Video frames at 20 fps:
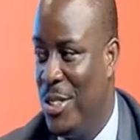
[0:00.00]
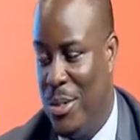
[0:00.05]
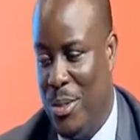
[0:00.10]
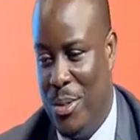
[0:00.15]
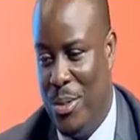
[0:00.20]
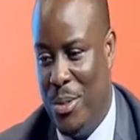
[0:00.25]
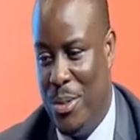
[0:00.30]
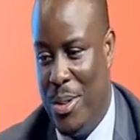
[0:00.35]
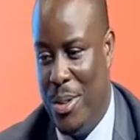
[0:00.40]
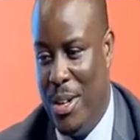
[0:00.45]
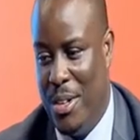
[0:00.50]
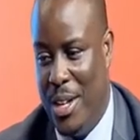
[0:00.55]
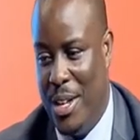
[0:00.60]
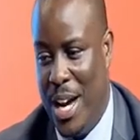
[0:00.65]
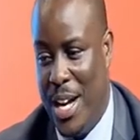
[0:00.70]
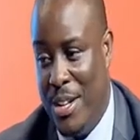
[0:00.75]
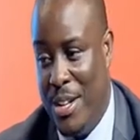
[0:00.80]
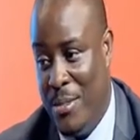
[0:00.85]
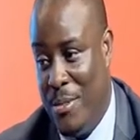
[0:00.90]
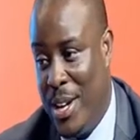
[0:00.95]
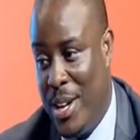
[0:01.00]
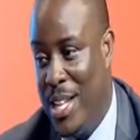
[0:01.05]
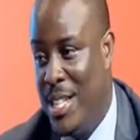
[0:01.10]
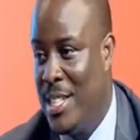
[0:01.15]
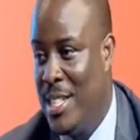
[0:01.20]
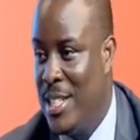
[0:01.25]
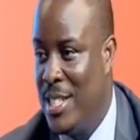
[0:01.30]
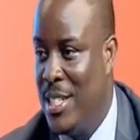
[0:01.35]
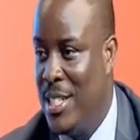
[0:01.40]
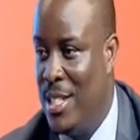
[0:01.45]
So
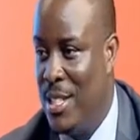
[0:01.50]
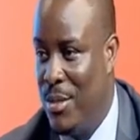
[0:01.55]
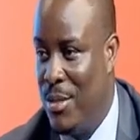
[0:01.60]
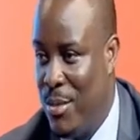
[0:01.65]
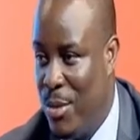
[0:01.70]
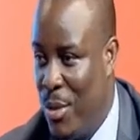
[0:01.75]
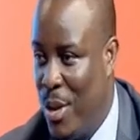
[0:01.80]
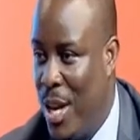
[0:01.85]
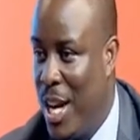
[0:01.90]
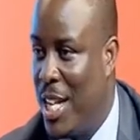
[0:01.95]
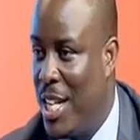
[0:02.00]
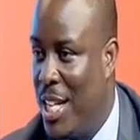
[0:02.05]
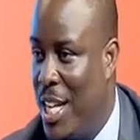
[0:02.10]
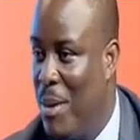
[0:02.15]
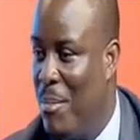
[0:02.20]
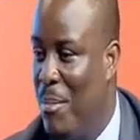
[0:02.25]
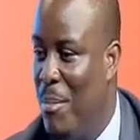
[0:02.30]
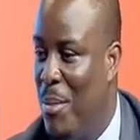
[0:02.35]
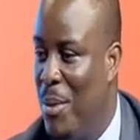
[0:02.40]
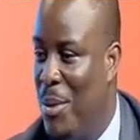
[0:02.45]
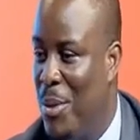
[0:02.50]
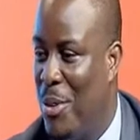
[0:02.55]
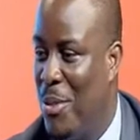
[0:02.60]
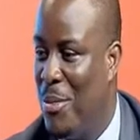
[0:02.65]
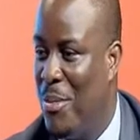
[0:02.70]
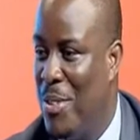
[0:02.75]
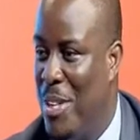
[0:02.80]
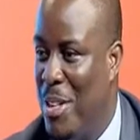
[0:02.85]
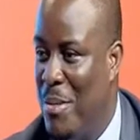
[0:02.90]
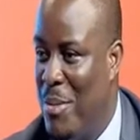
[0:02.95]
advice is if you can keep both
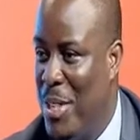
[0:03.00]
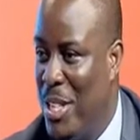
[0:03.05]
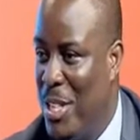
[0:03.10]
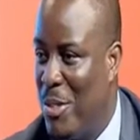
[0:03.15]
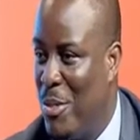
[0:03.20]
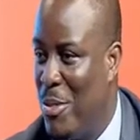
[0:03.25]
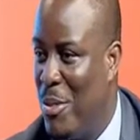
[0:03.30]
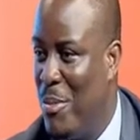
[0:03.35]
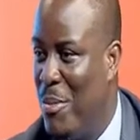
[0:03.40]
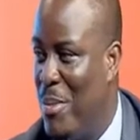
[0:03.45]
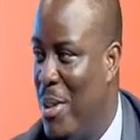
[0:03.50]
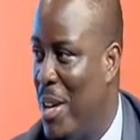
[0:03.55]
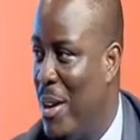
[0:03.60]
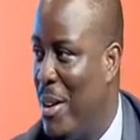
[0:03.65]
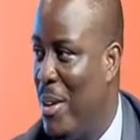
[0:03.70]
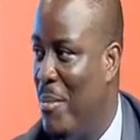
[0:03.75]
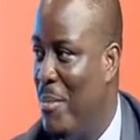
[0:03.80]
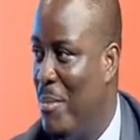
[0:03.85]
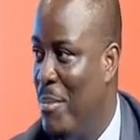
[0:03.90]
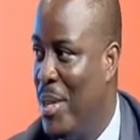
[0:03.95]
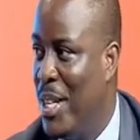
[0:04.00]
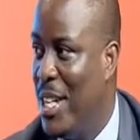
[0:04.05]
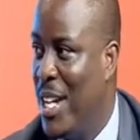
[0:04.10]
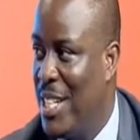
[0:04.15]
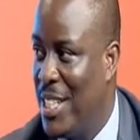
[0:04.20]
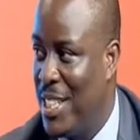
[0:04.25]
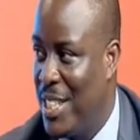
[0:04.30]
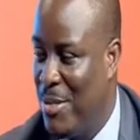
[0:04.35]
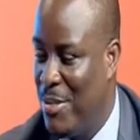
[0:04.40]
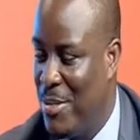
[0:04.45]
of them, it could be a
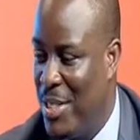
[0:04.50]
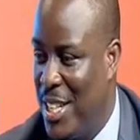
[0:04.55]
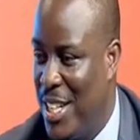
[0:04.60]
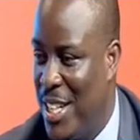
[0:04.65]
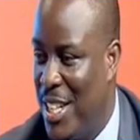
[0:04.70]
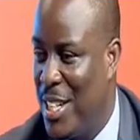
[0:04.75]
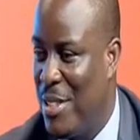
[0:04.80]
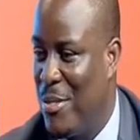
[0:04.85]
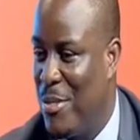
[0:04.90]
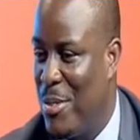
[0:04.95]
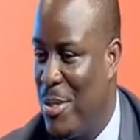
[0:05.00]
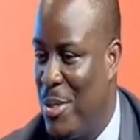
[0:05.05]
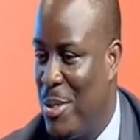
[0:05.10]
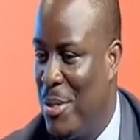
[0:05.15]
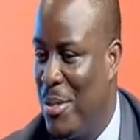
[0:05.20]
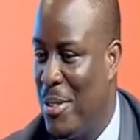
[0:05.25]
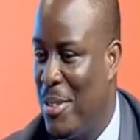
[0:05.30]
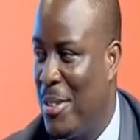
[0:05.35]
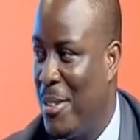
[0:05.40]
bigger safety net for you.